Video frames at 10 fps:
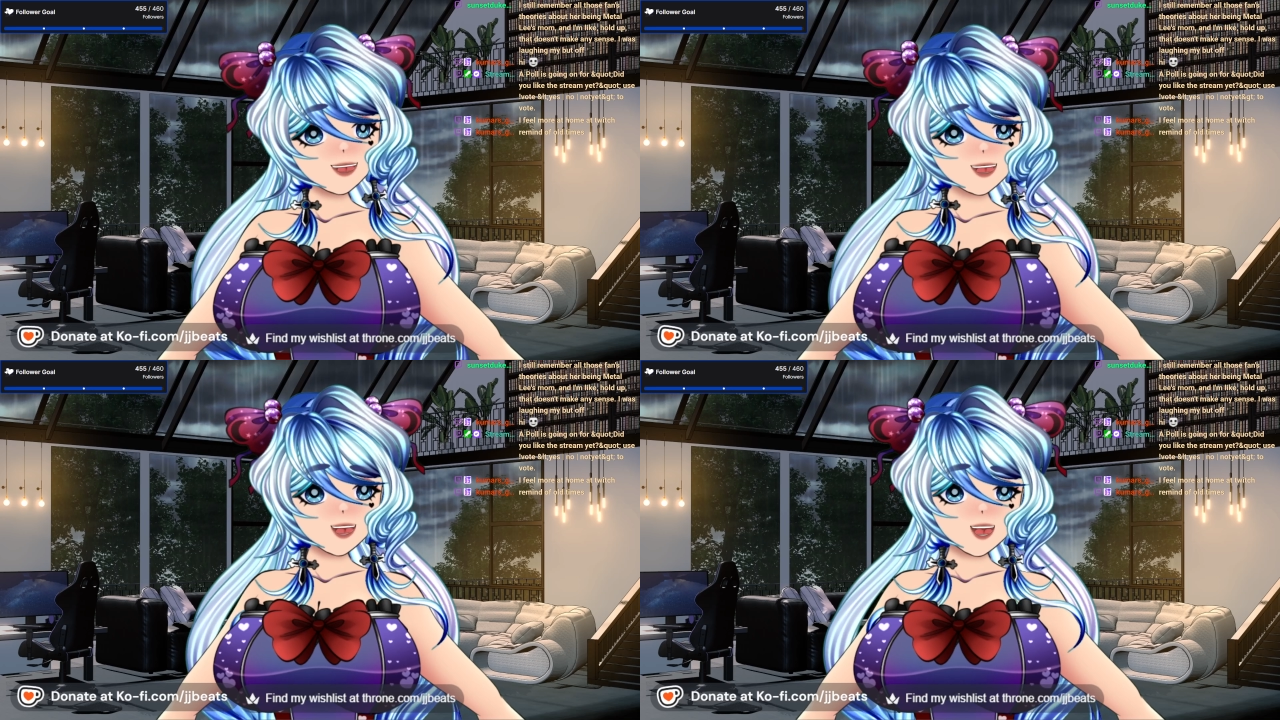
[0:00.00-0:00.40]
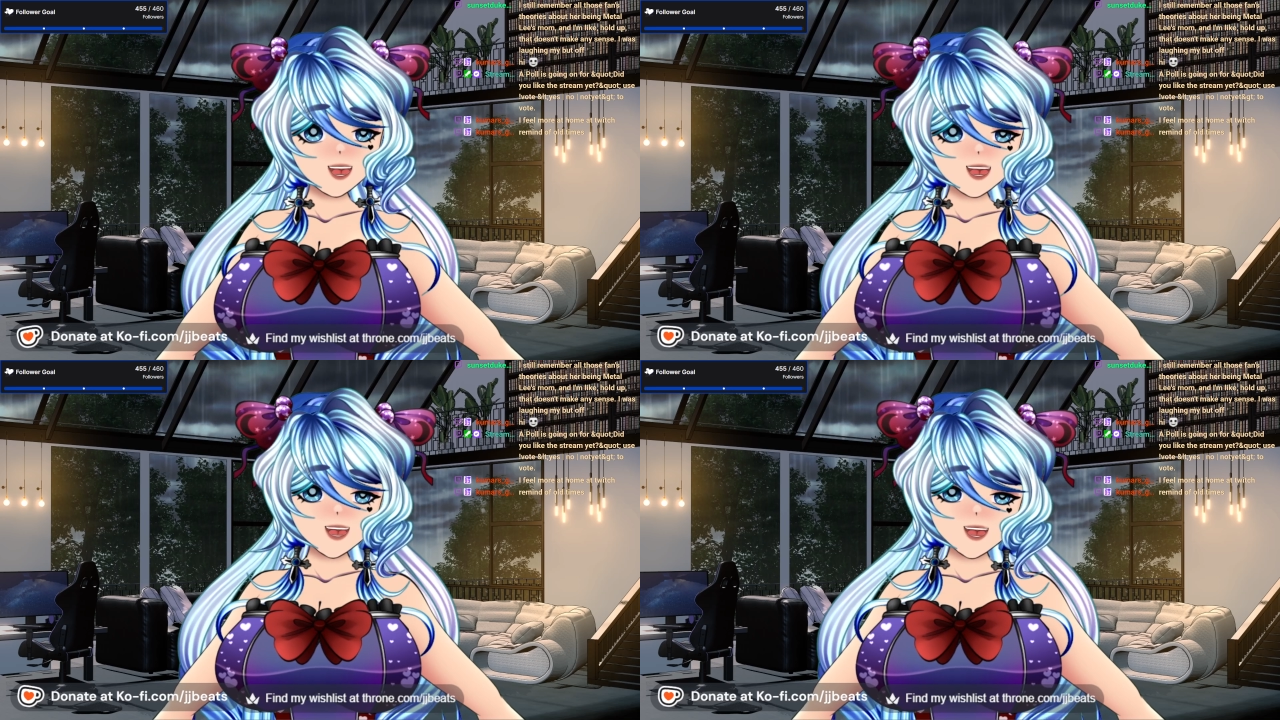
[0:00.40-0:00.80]
how
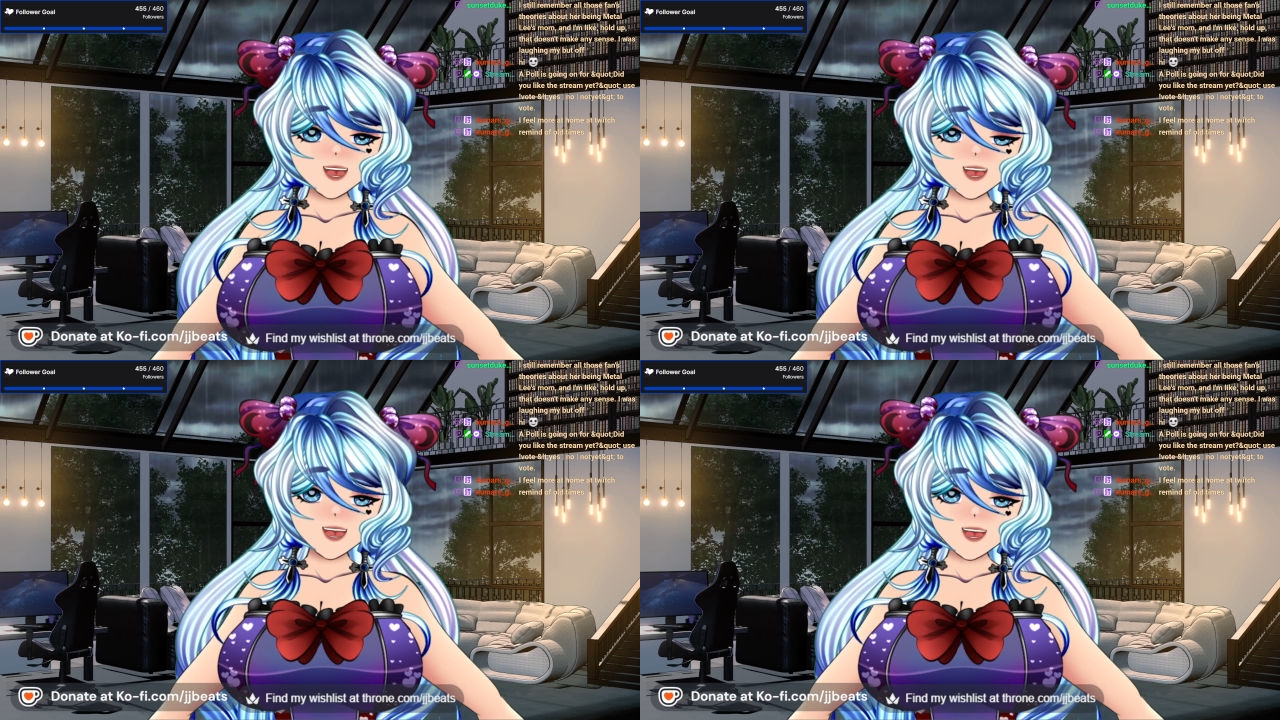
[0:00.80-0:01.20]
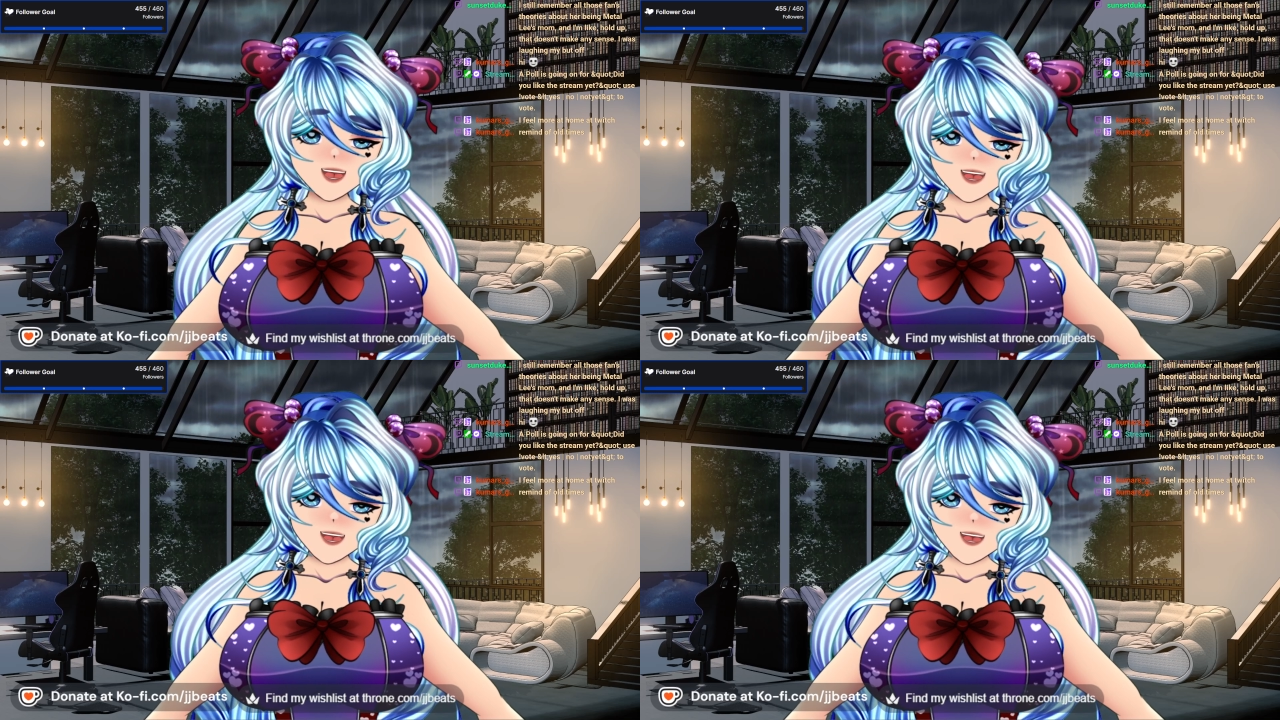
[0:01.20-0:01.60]
they're
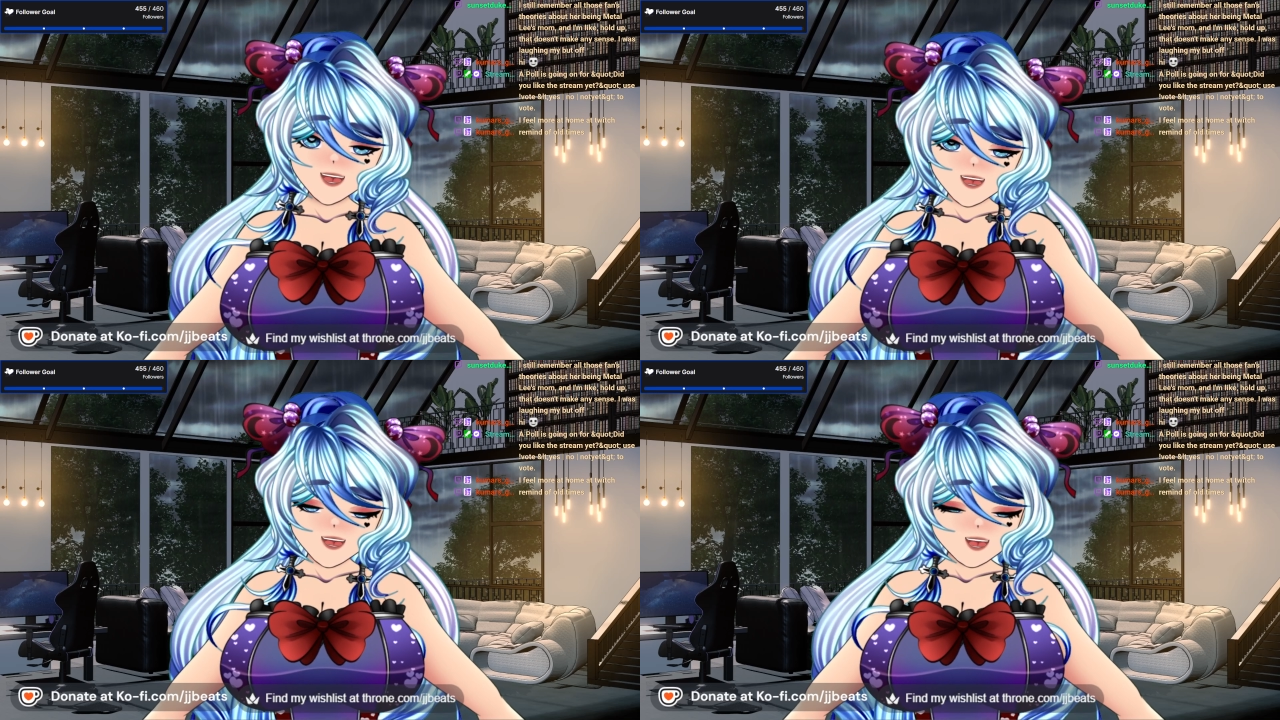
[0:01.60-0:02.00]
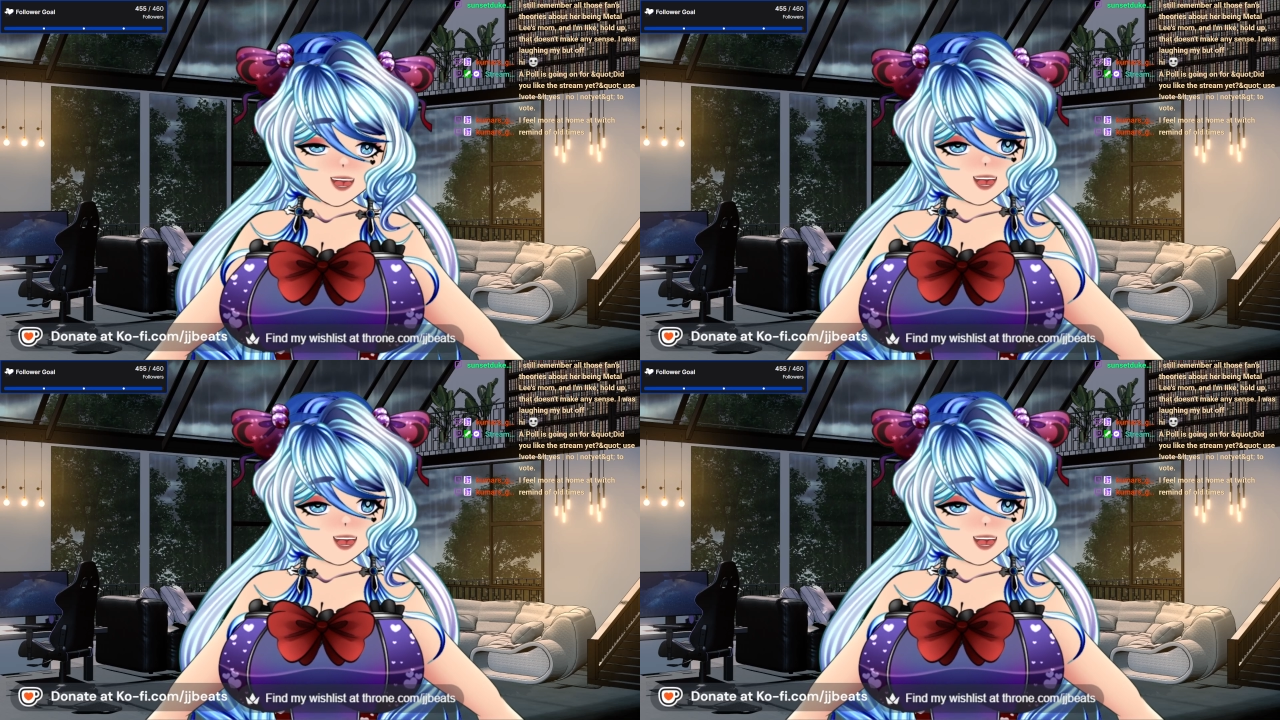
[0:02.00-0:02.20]
portraying like Sakura.